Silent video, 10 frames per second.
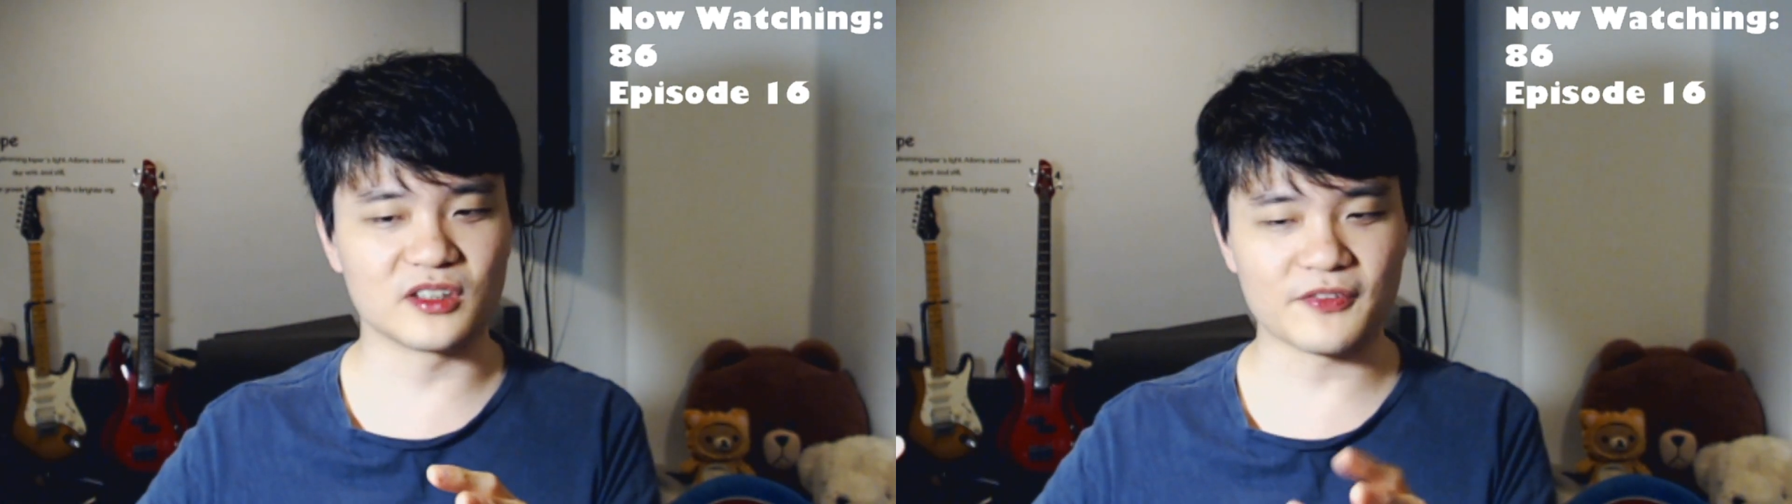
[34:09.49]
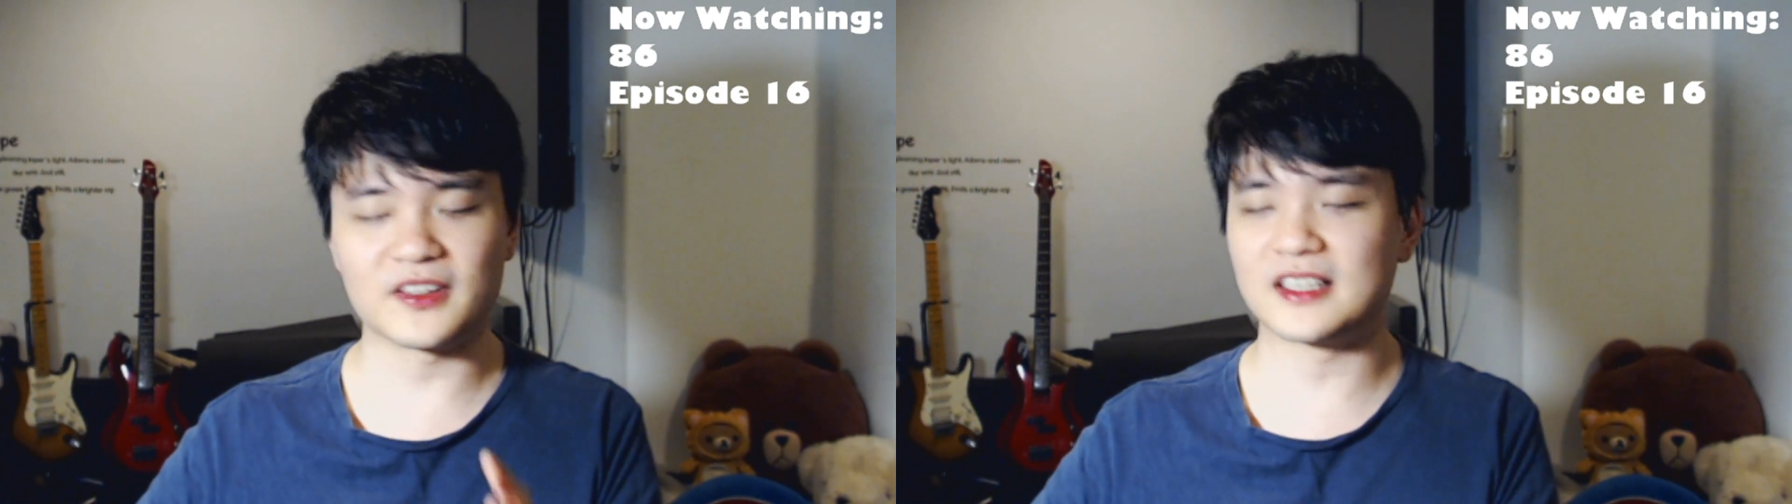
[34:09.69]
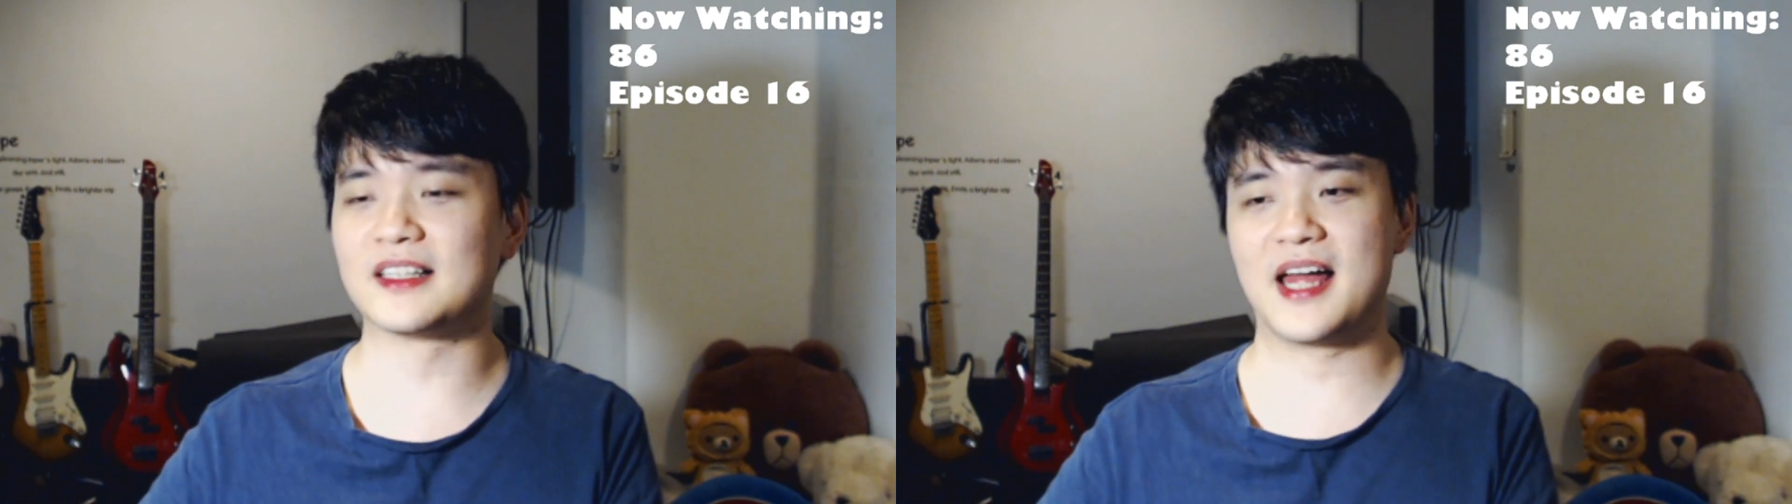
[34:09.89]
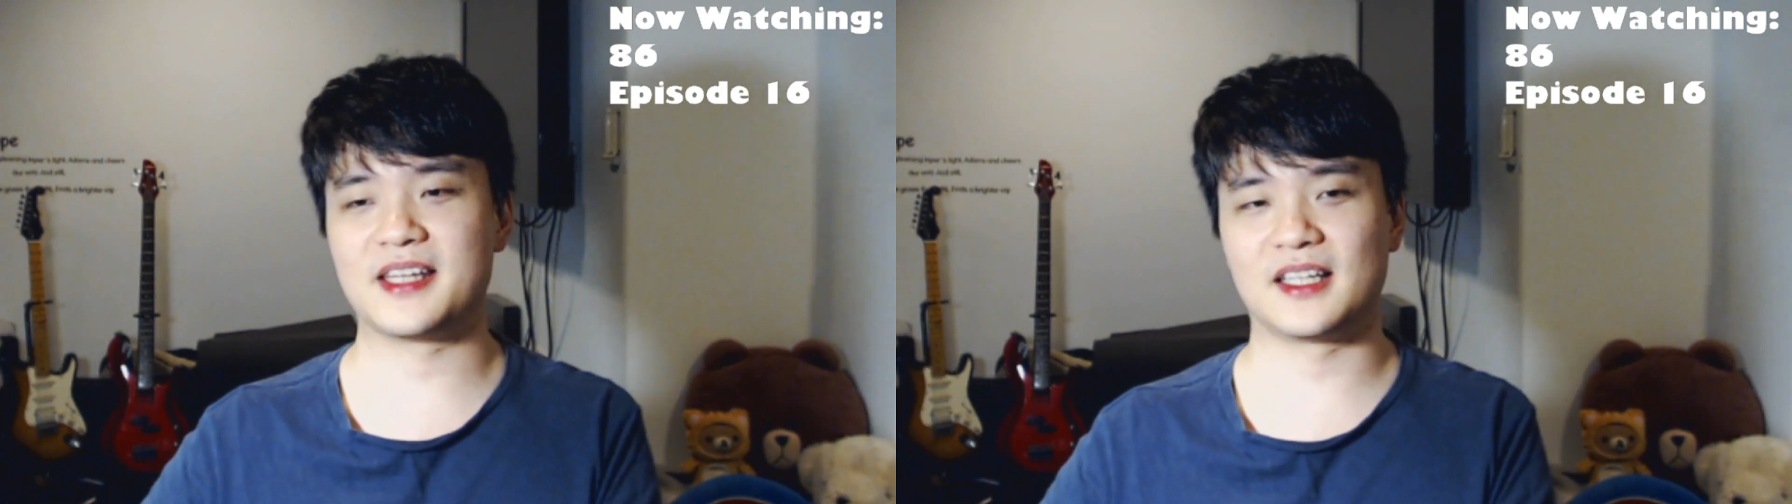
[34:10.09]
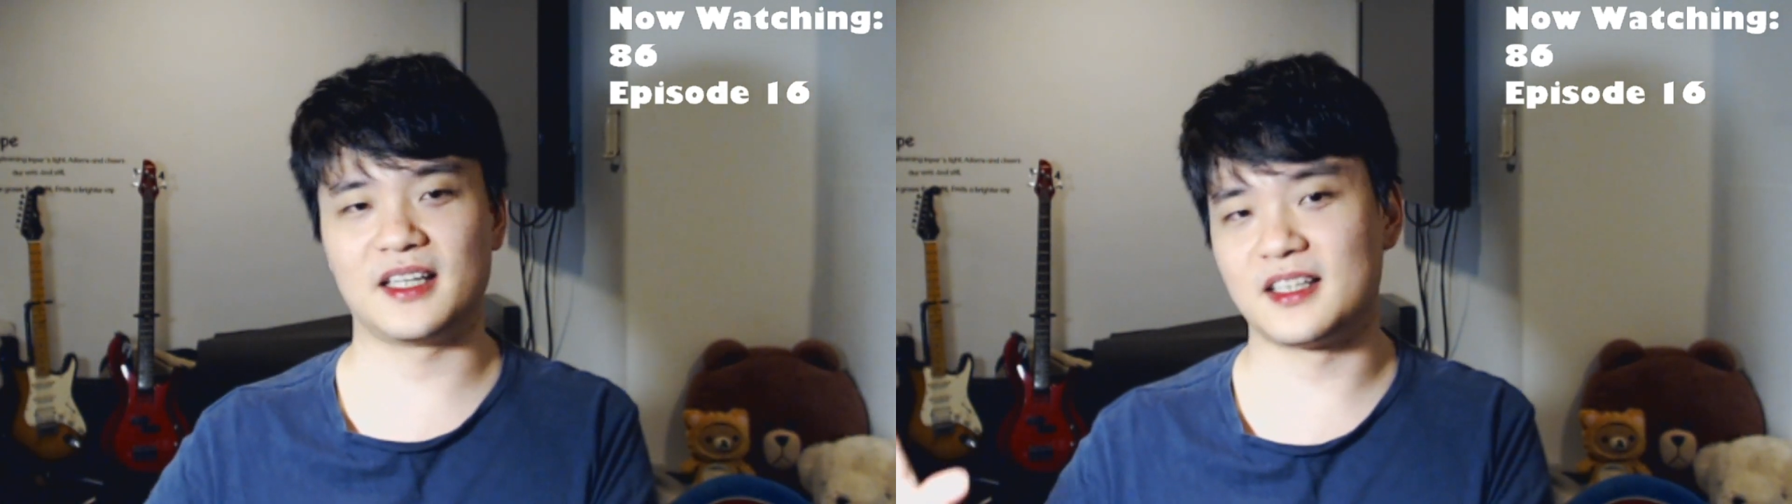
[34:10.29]
definitely glad
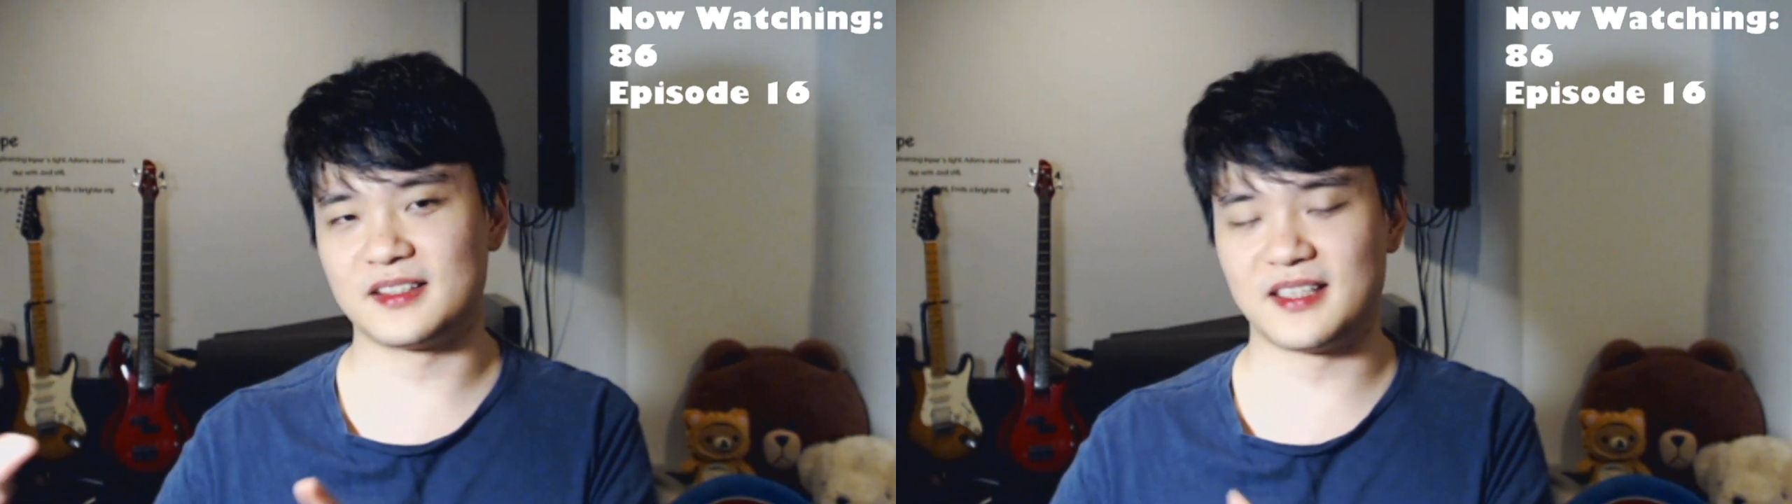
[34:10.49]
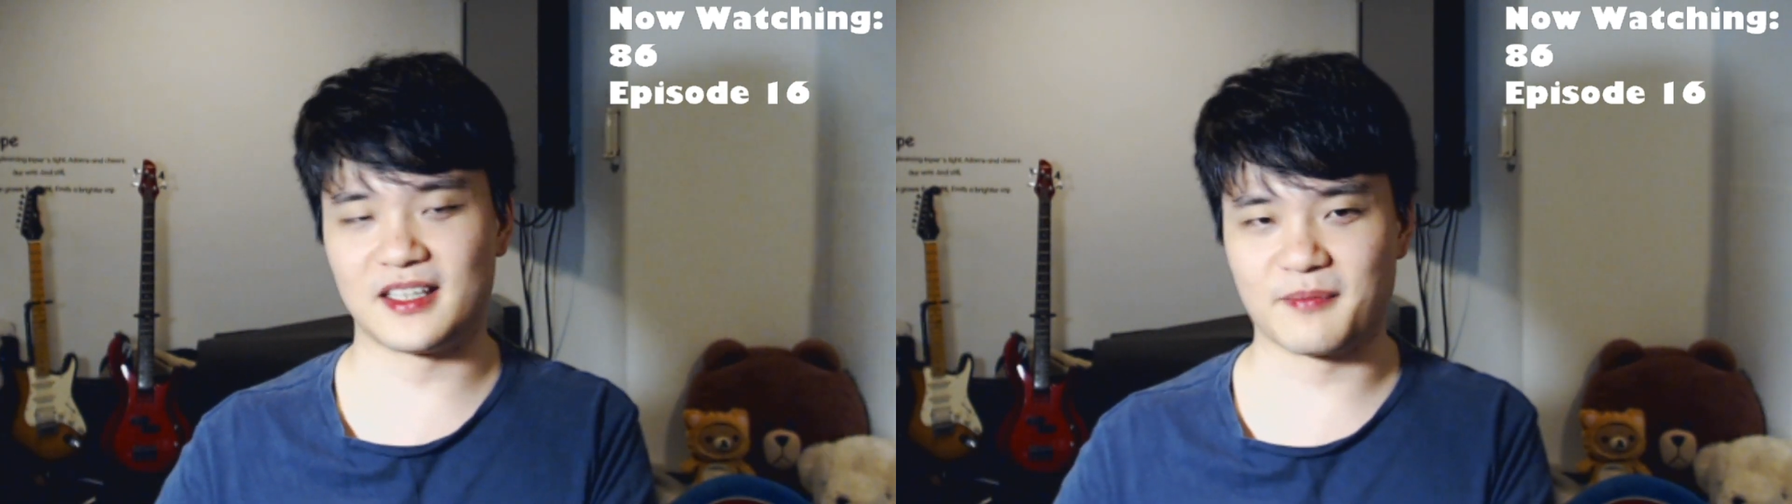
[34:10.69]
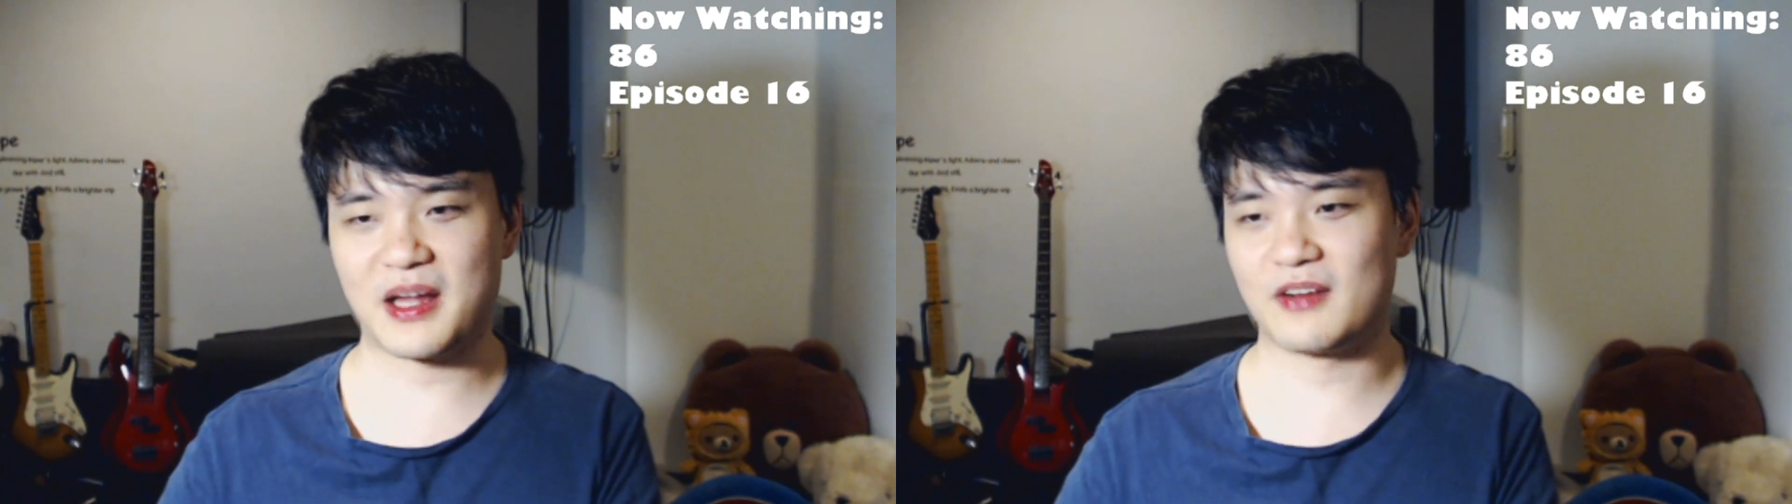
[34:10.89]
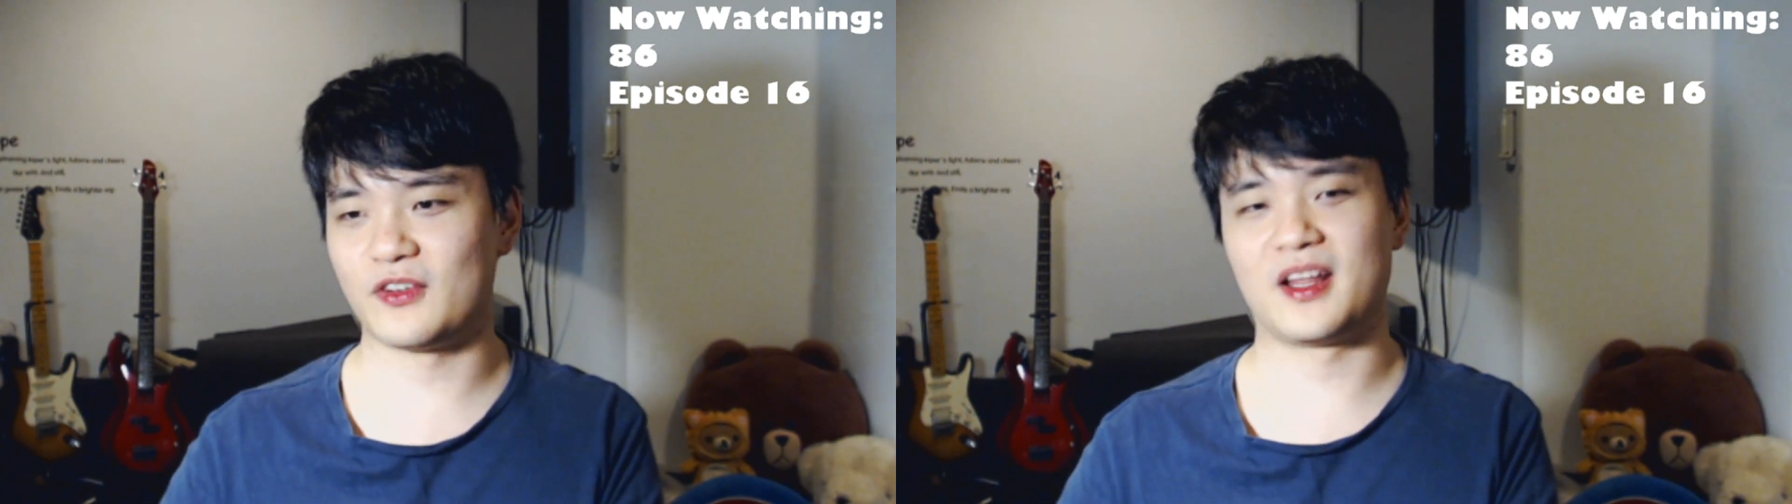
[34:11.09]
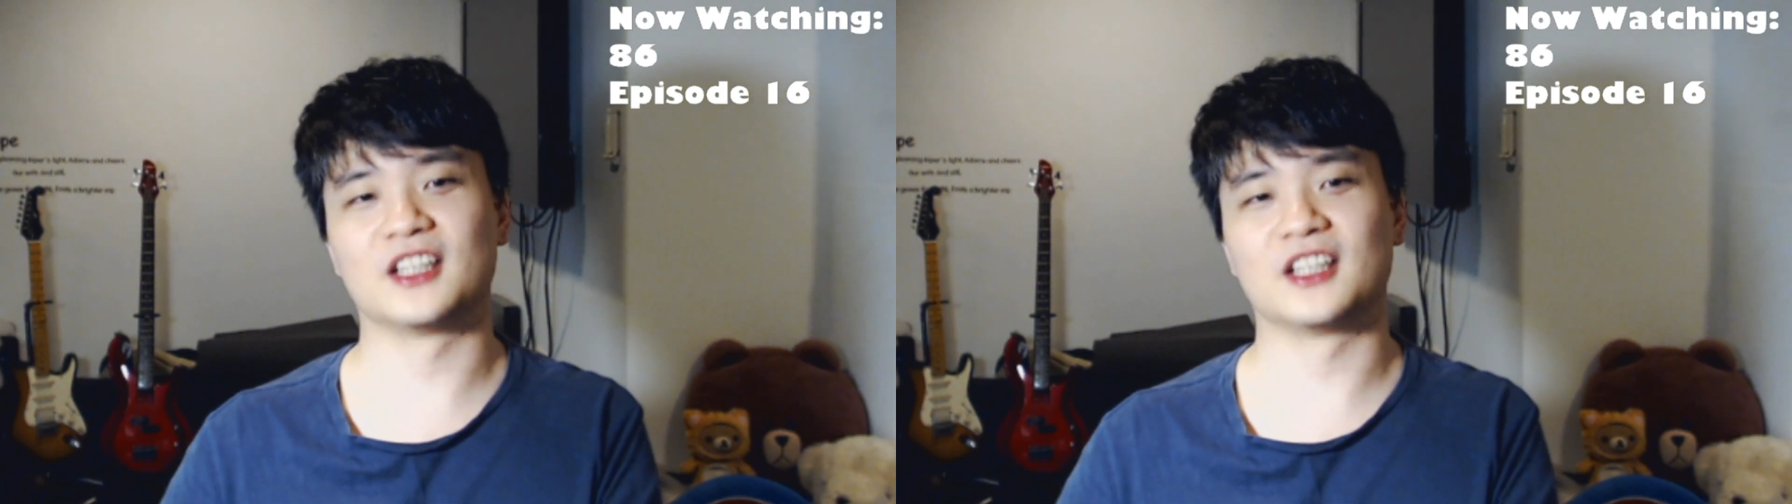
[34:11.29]
that Lena is taking the battlefield,